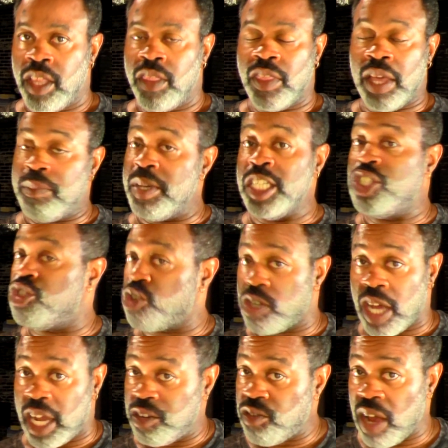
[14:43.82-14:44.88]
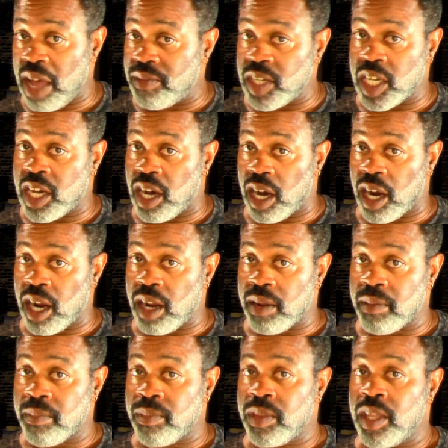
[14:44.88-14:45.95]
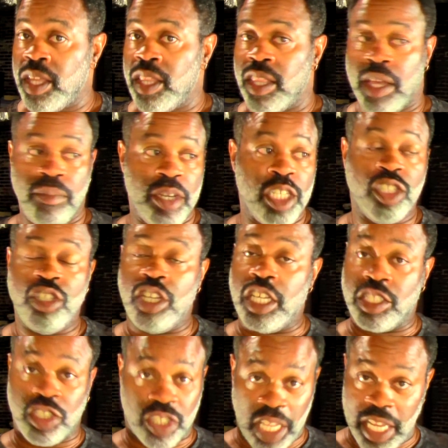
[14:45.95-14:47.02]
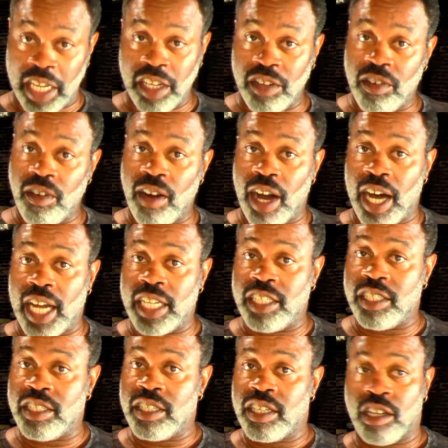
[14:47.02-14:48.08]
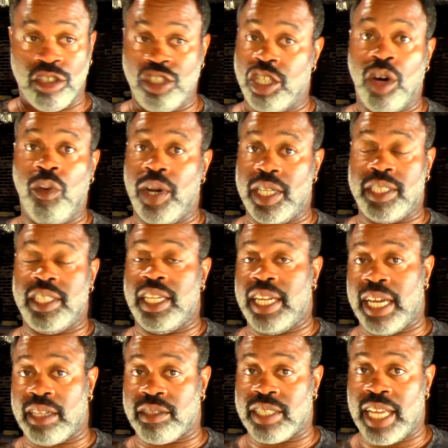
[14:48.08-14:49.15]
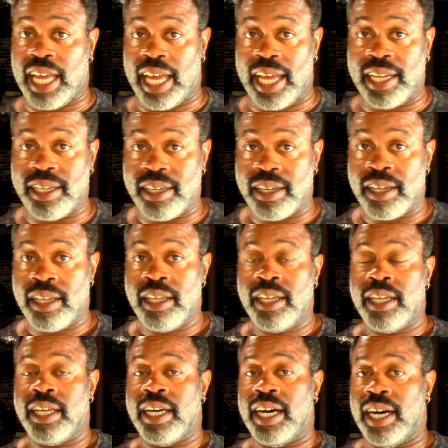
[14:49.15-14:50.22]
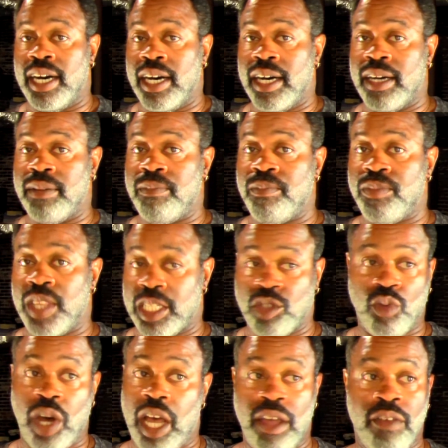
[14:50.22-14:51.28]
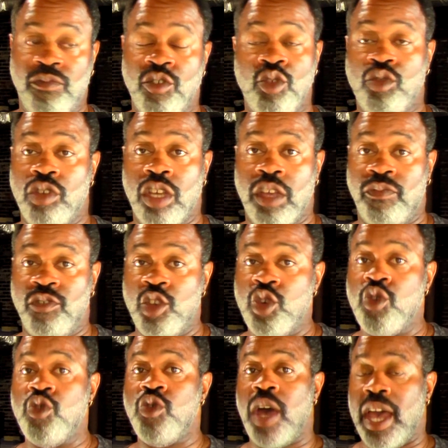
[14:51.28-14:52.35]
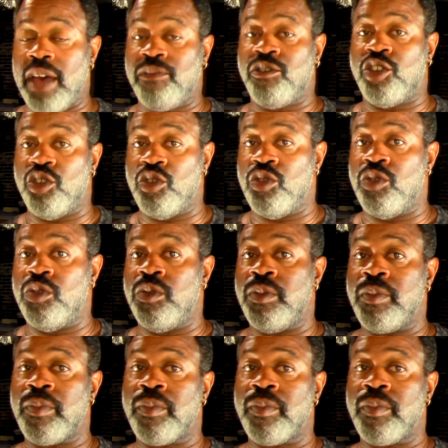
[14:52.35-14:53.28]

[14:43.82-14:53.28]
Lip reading: That means you're not driving the car. That means it's staying in the garage because you don't want it sitting outside. That's why if you have to,